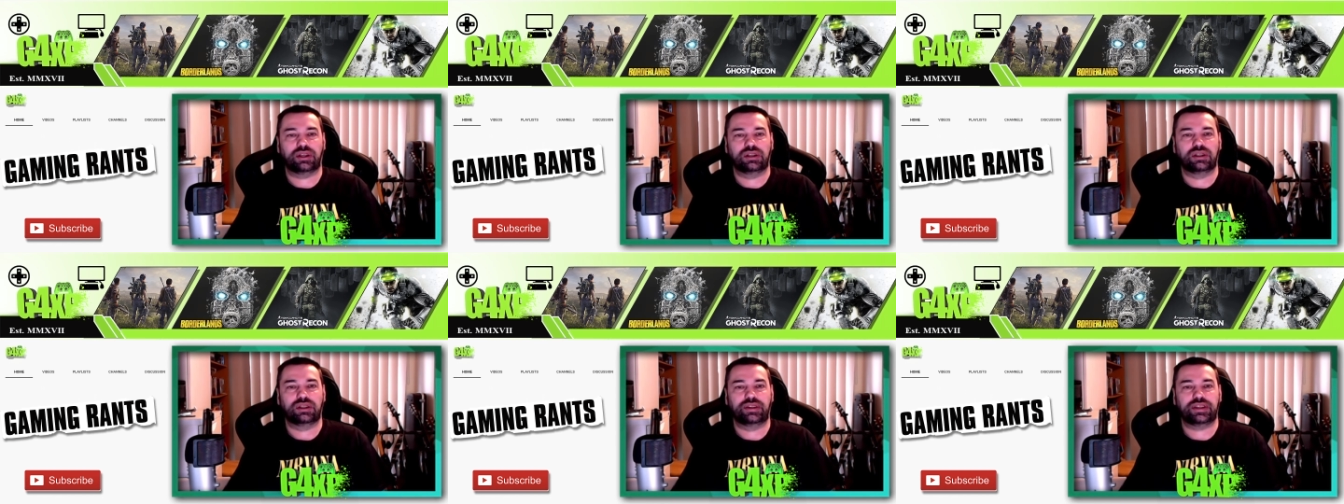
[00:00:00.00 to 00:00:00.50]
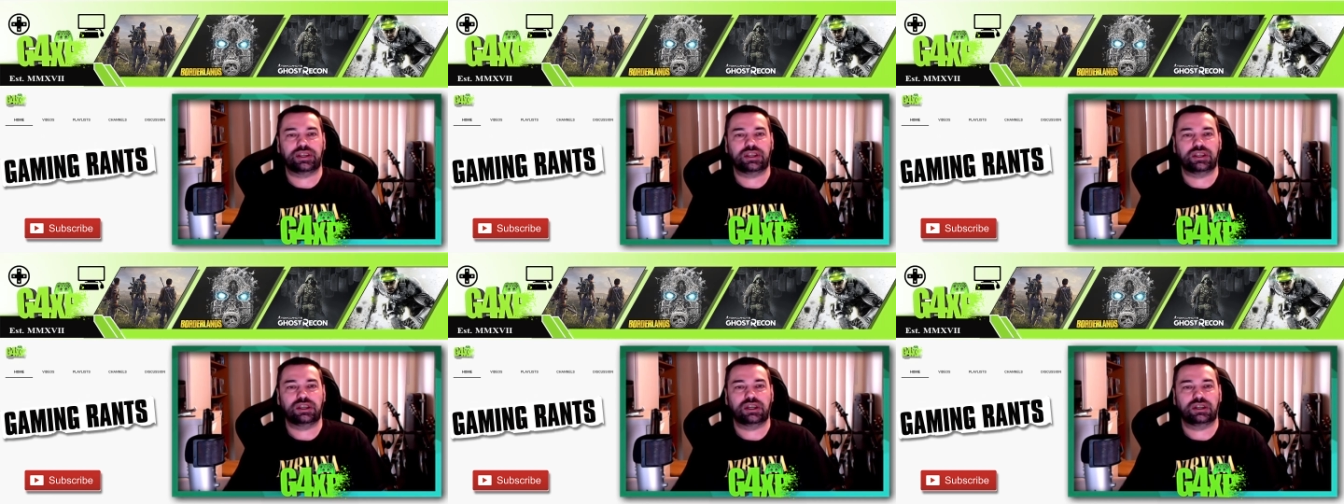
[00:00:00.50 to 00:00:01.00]

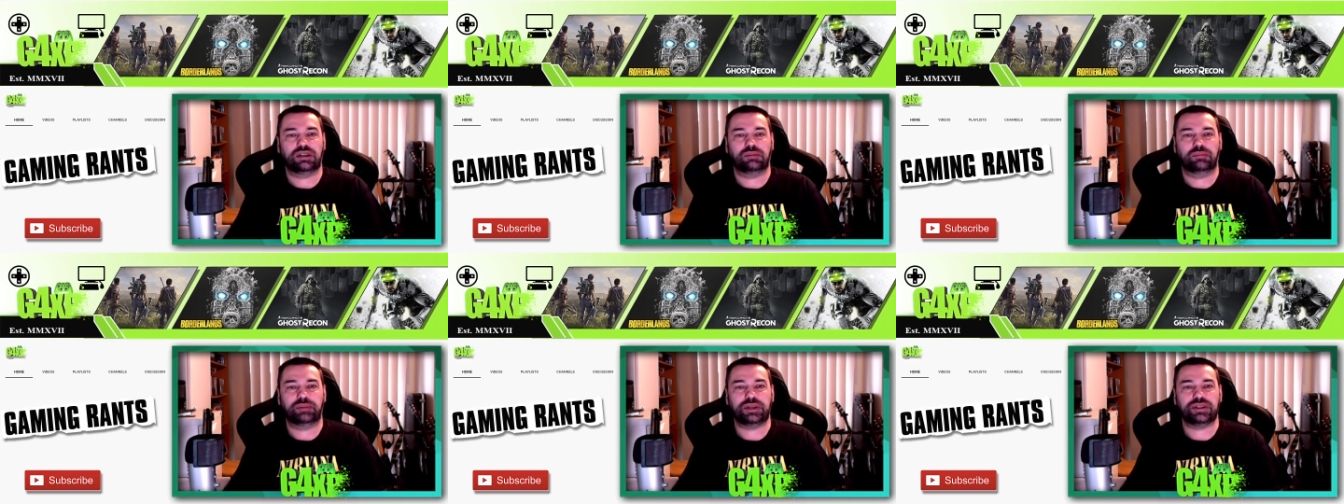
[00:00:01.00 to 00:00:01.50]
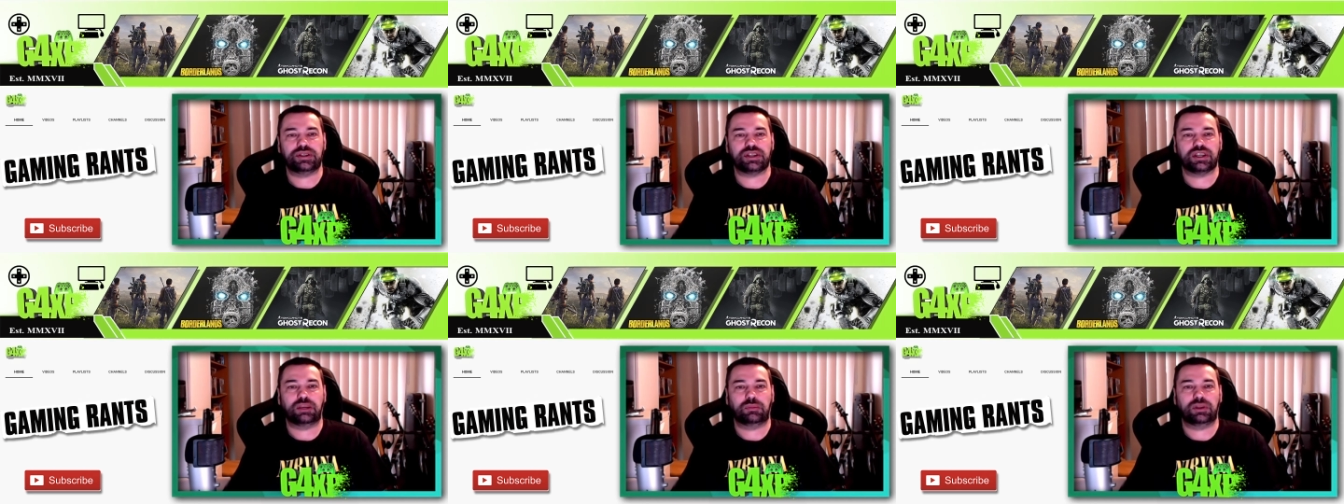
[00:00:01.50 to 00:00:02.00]
the um,
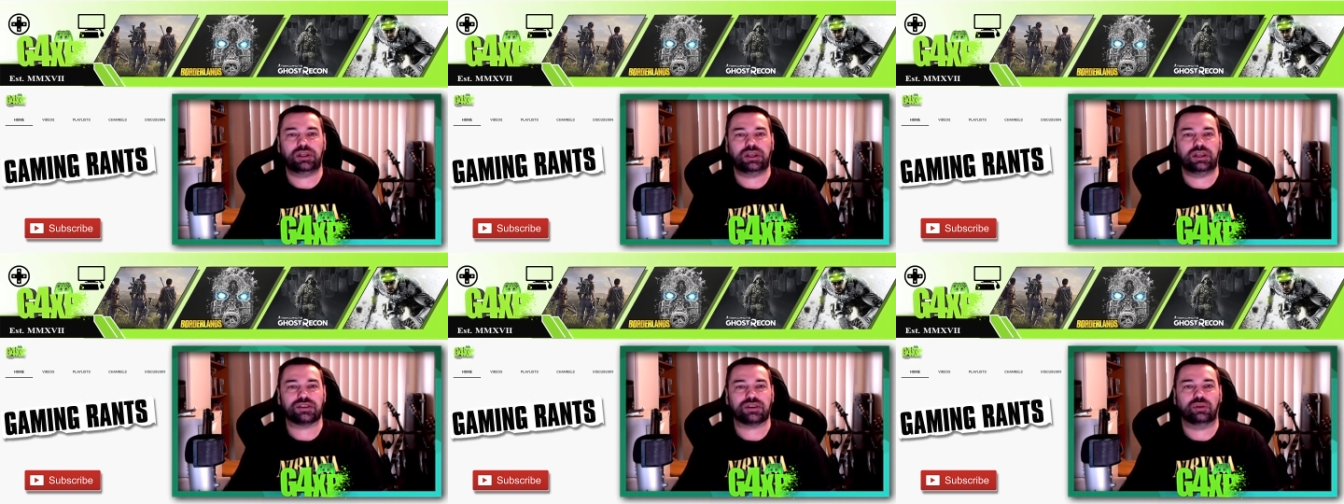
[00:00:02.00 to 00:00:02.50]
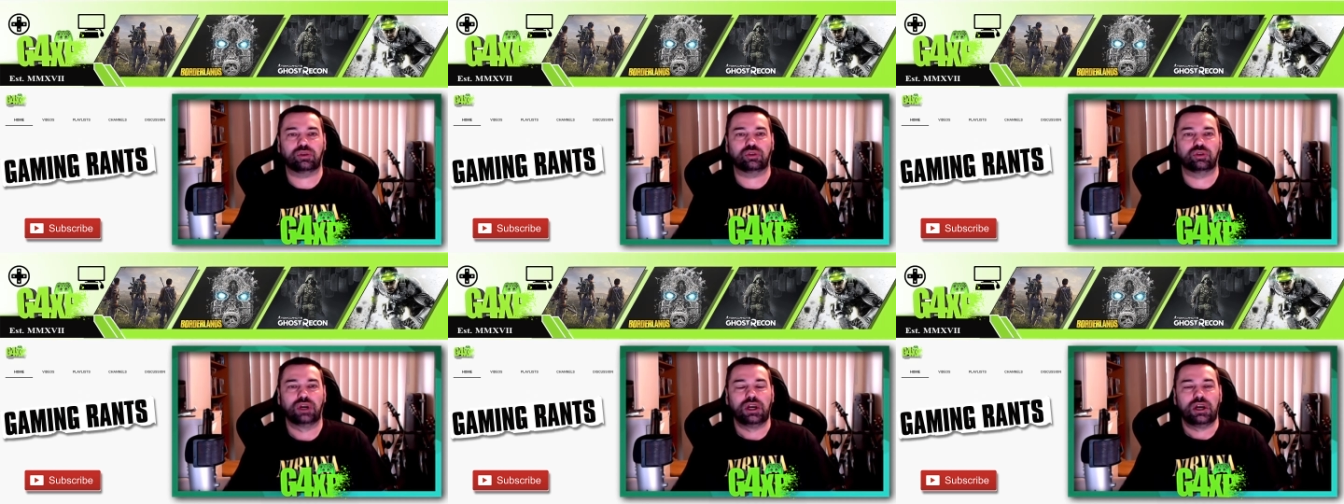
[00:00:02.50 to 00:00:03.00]
PC community as a whole,